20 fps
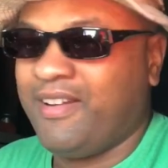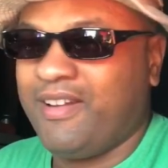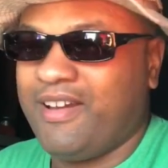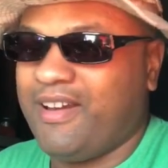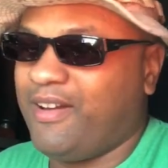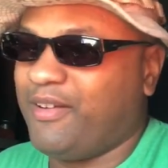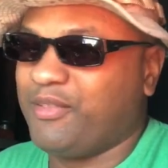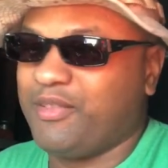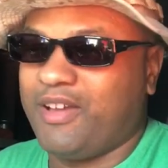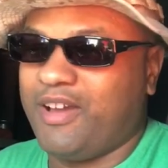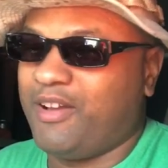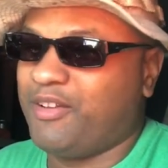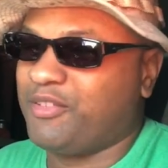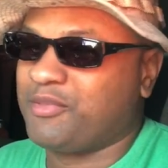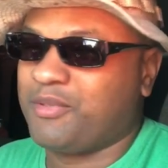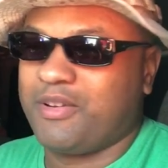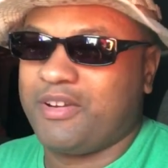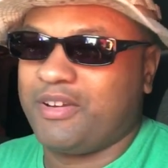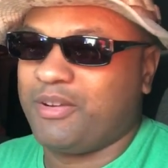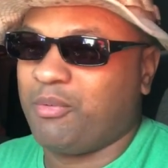I
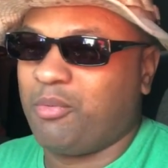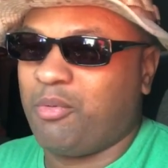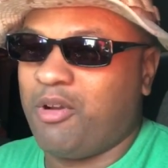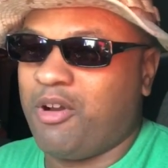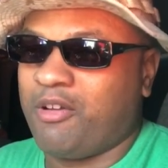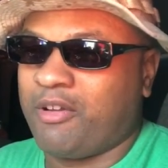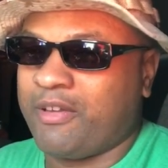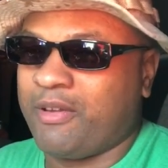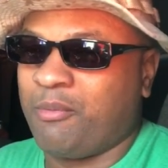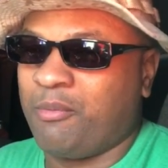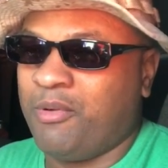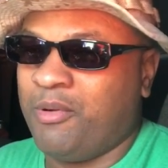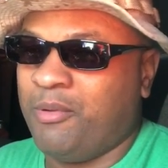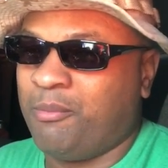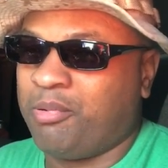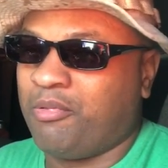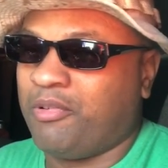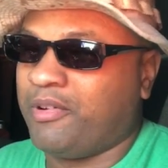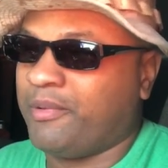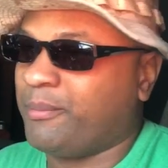was ready to walk at one
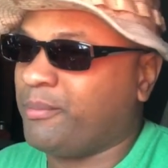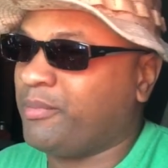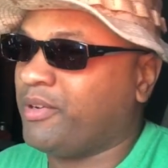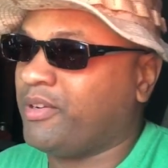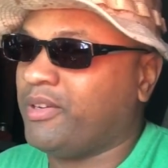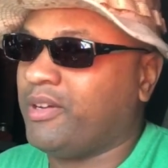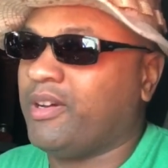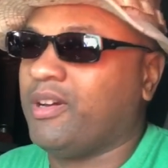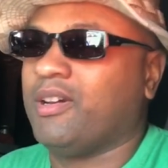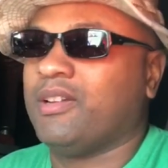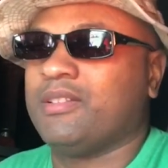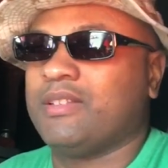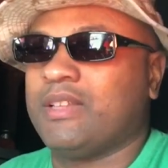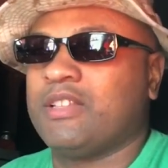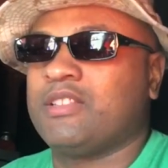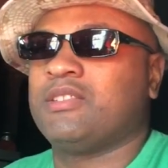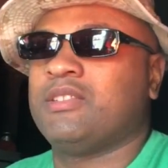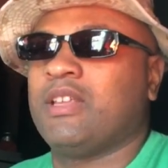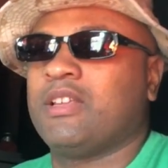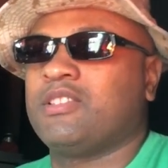point, but
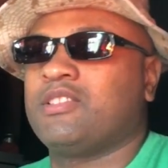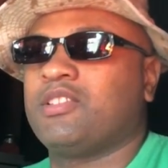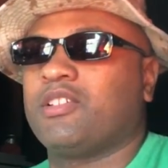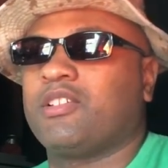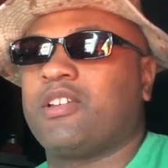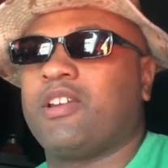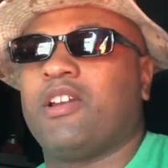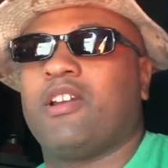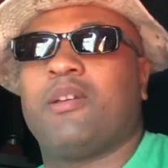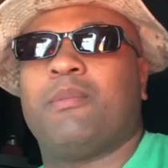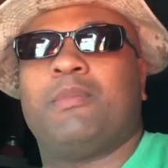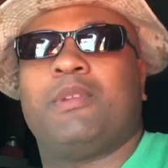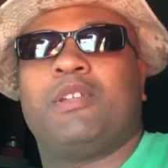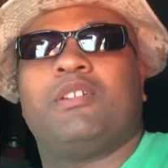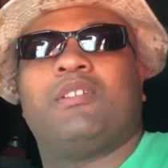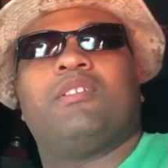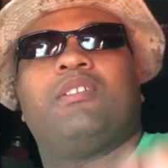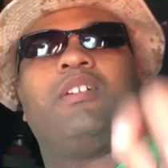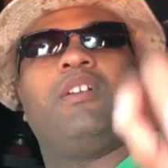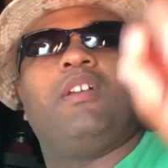they took care of me.
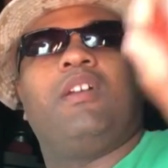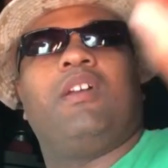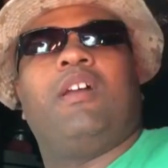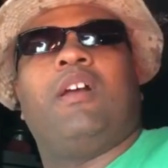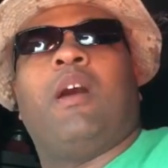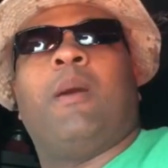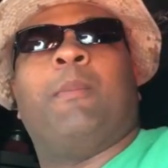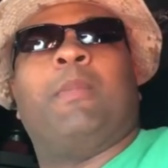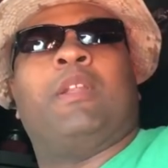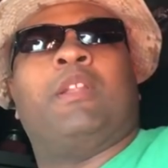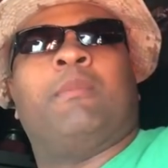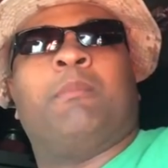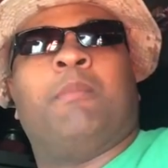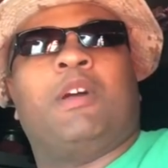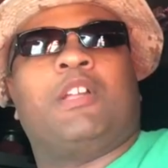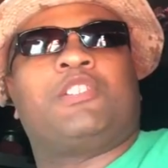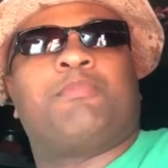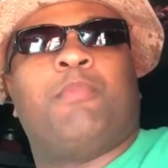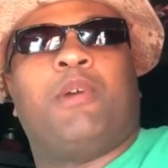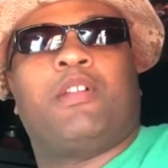I'm in a
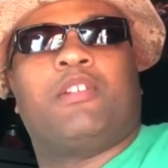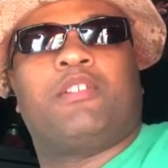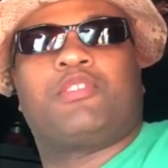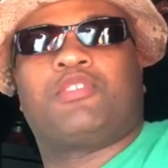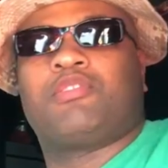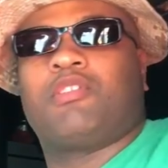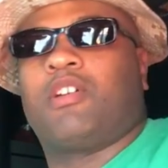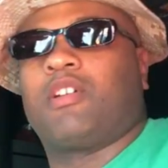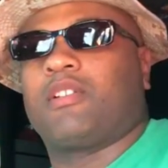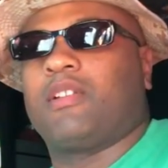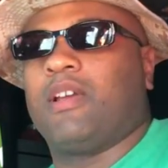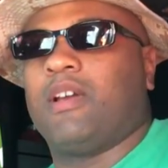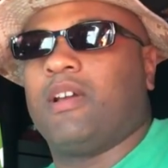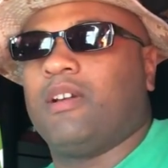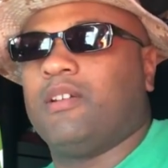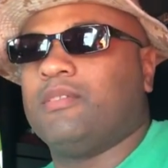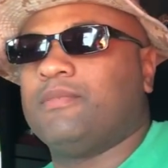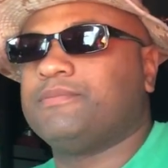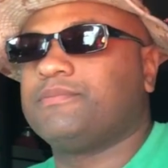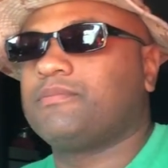much better truck
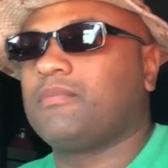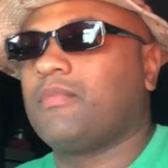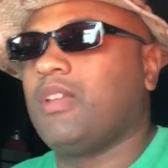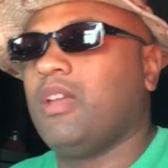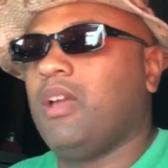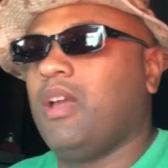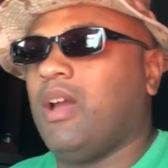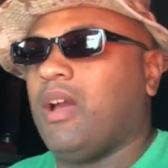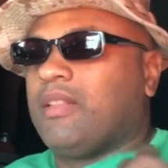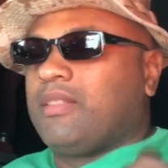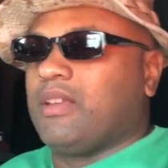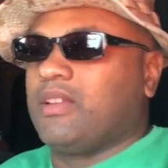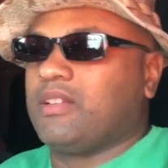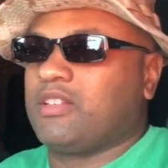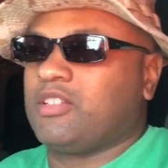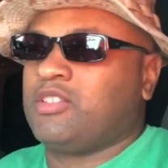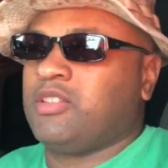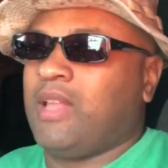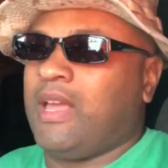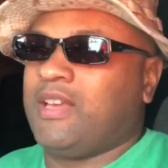now. I think
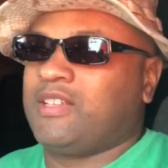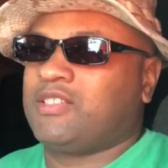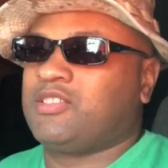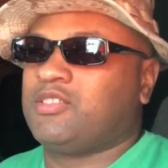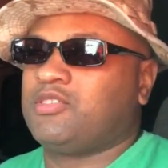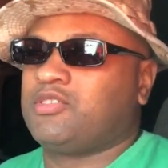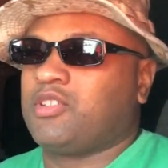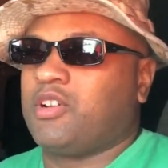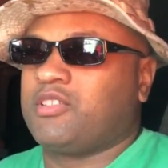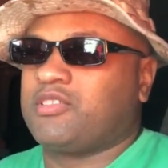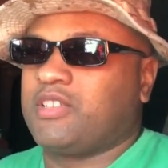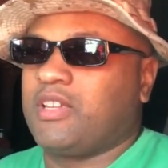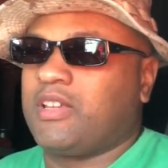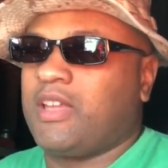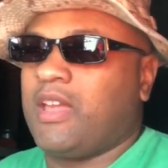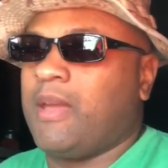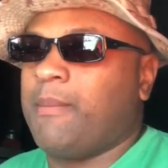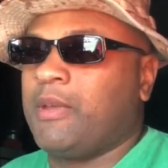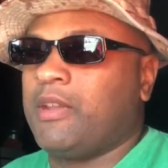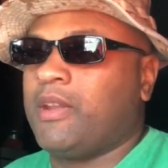the last two trucks they
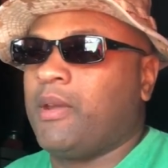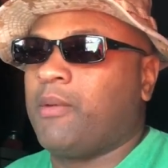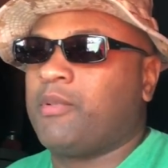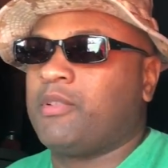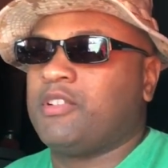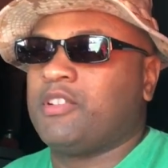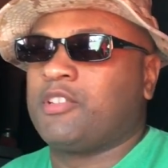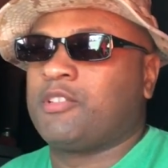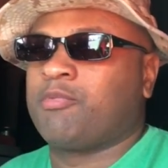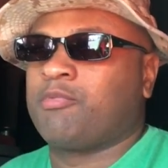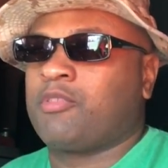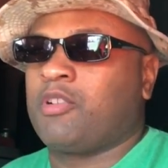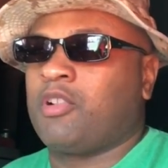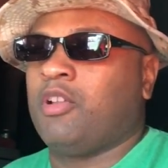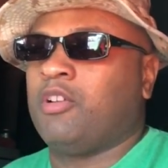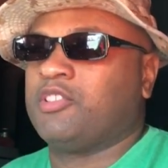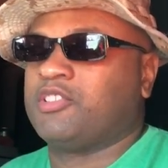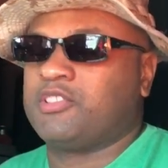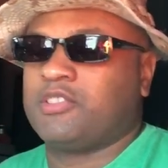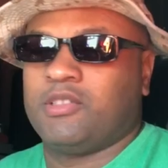gave me, they were just
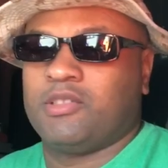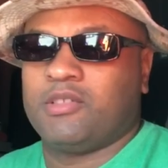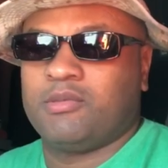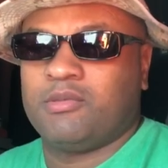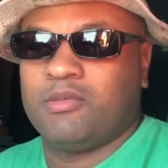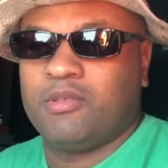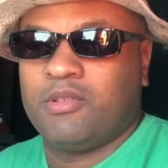close to